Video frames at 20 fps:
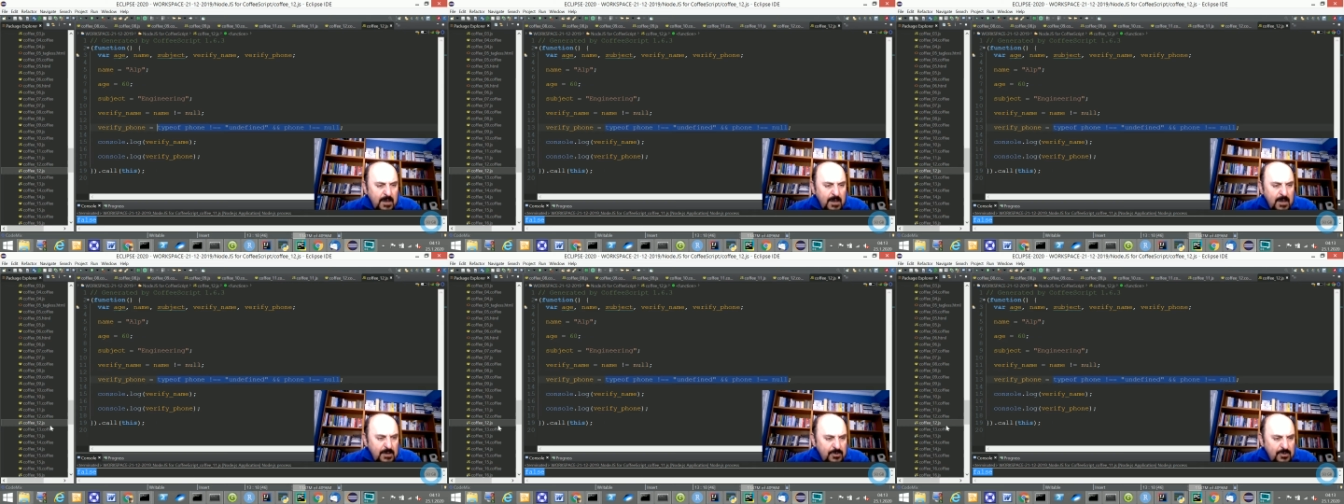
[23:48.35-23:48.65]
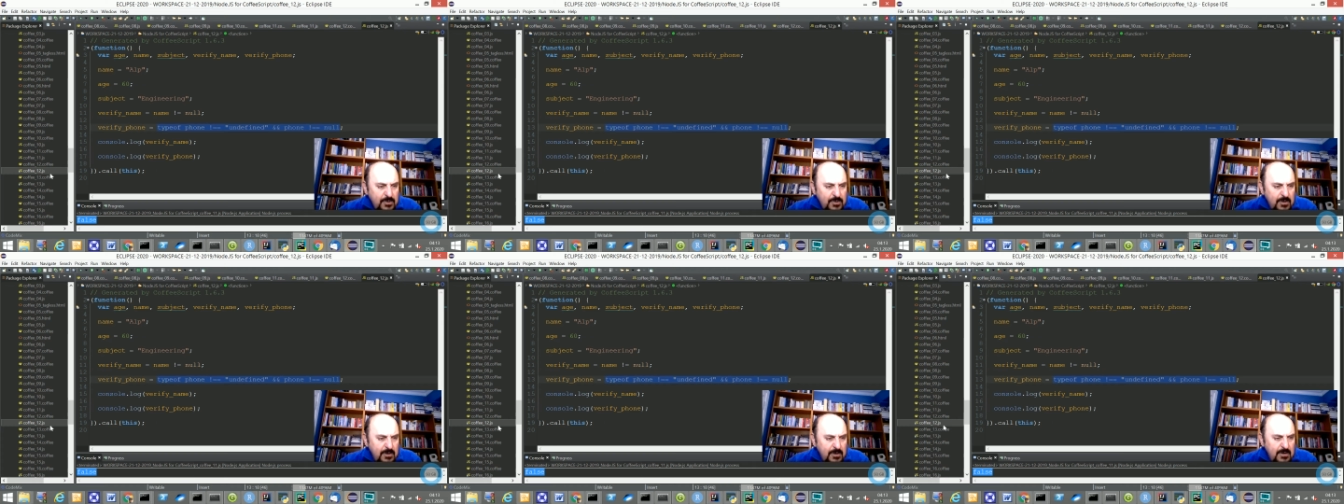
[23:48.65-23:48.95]

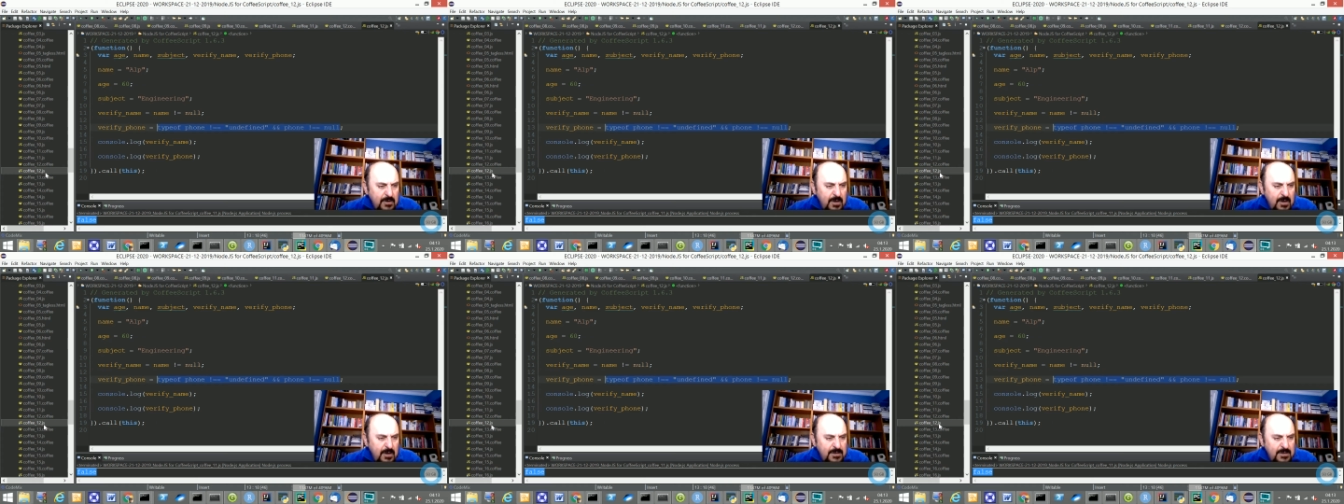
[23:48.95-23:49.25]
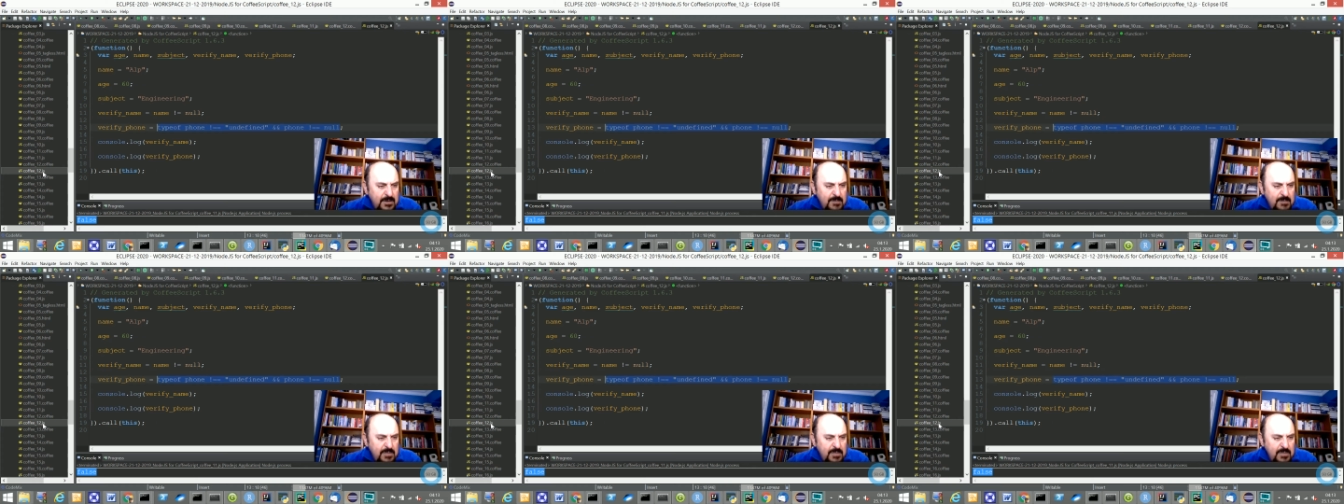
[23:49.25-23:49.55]
So I
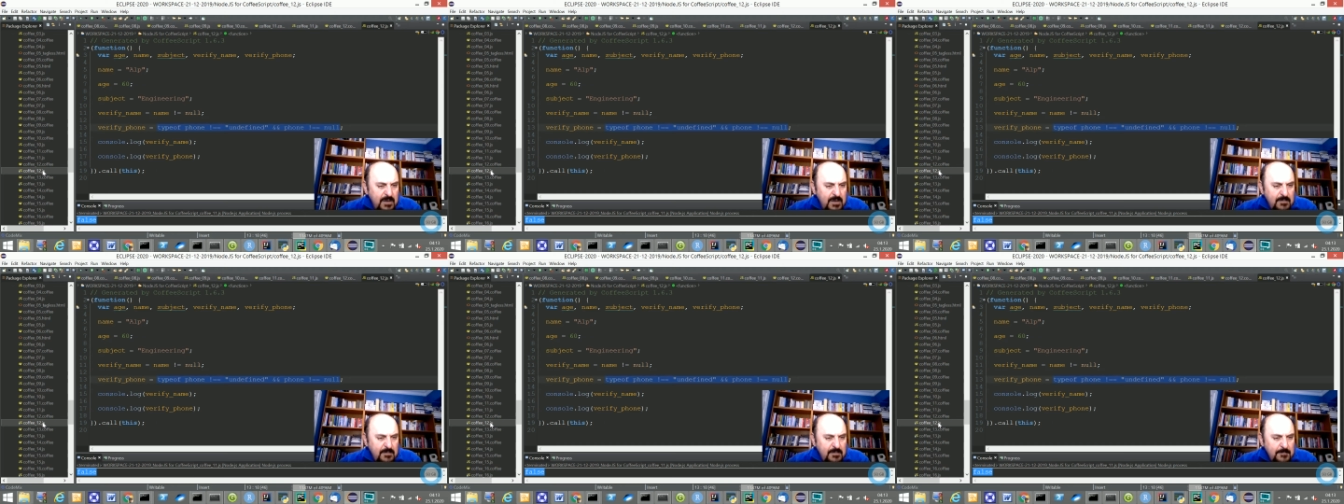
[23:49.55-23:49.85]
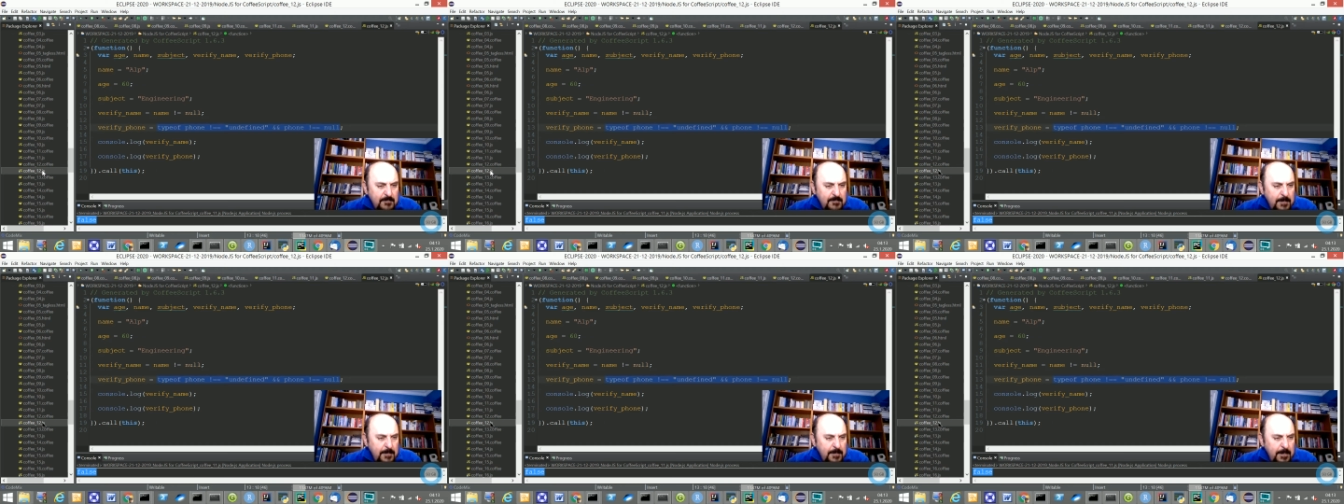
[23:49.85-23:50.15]
simply
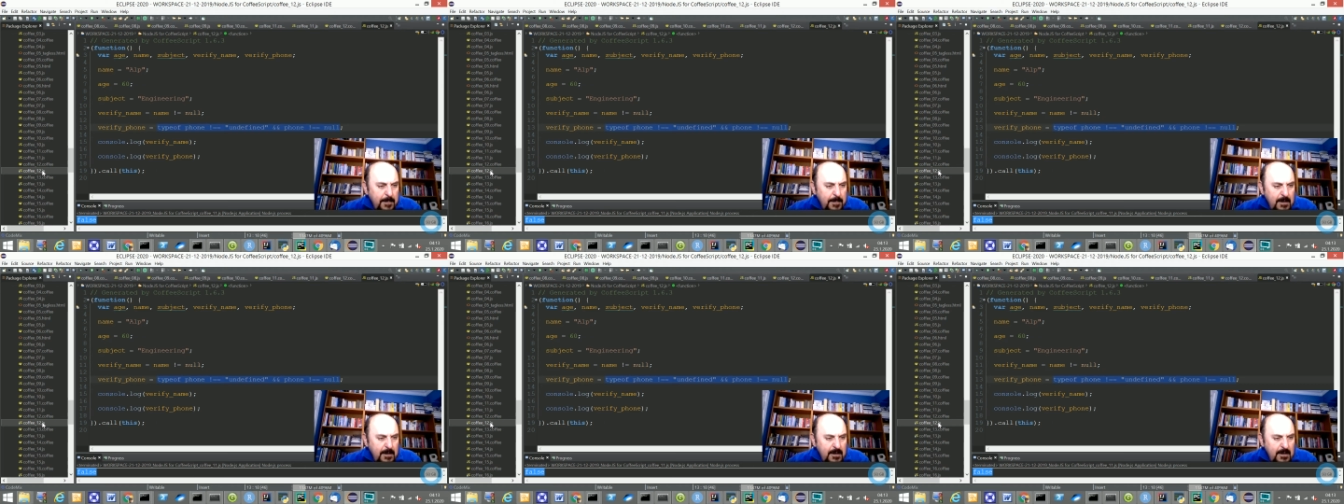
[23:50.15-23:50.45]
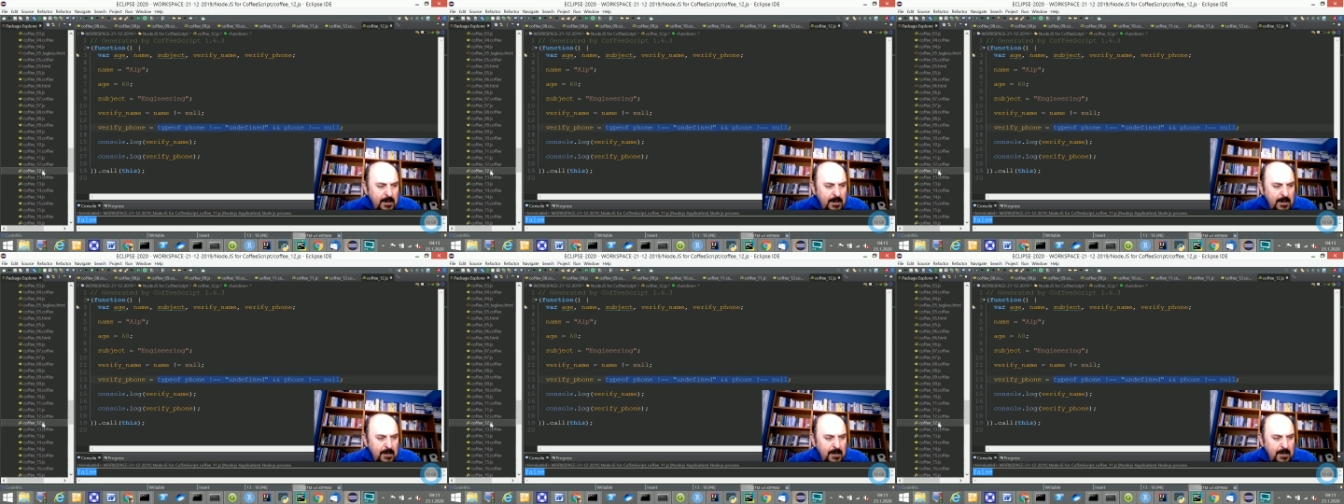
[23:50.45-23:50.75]

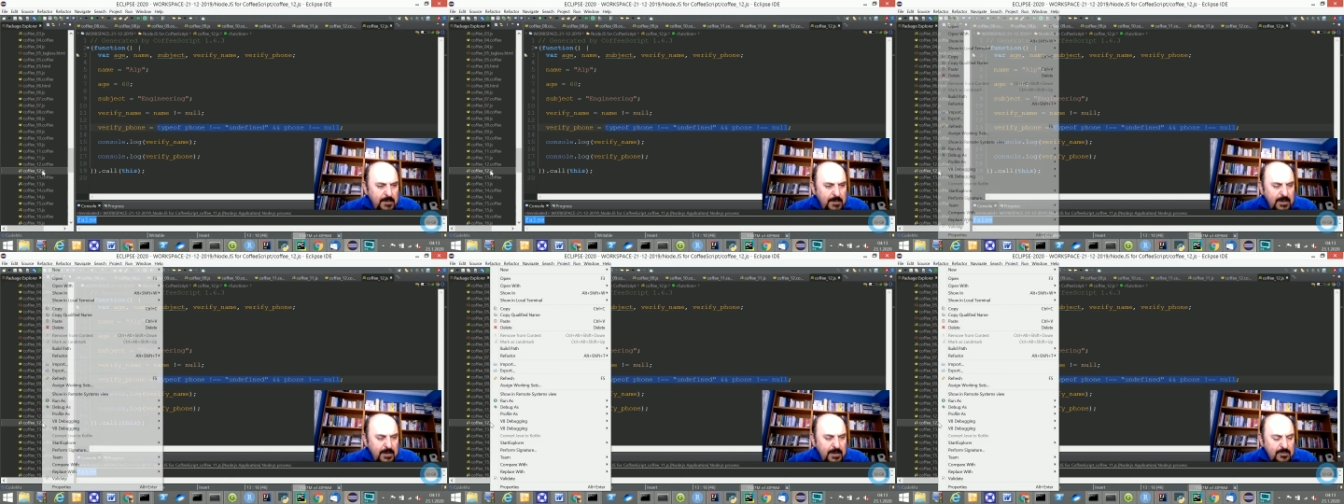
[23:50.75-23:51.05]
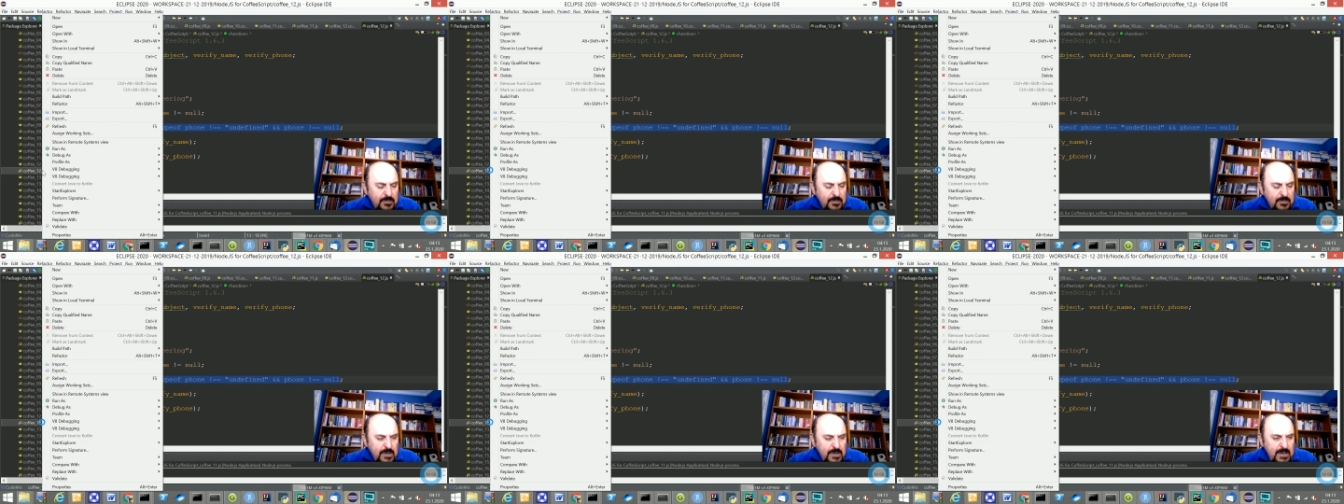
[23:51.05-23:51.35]
make it
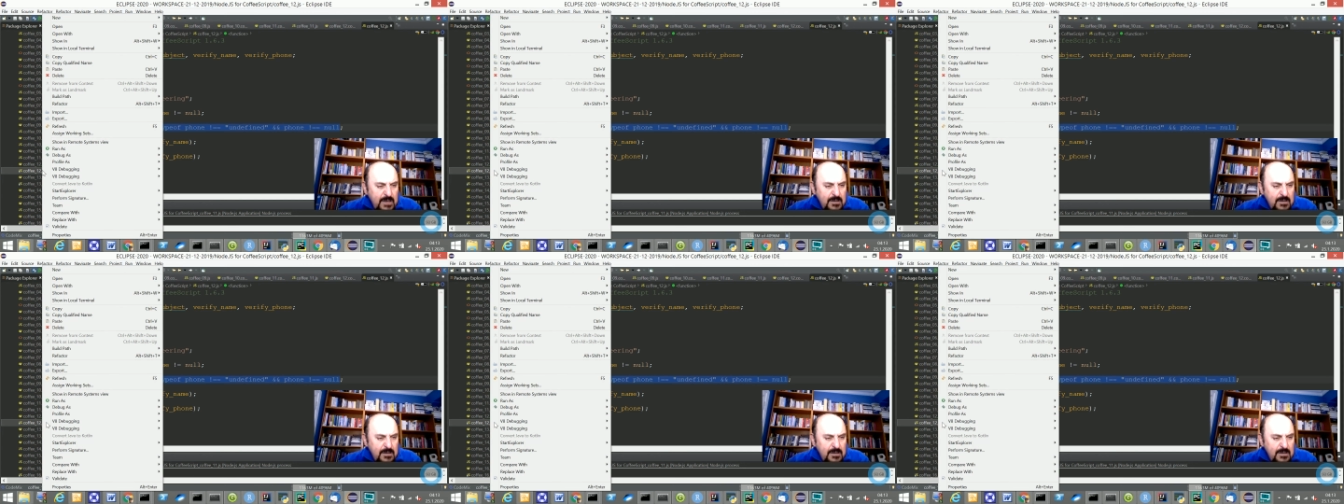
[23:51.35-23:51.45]
run.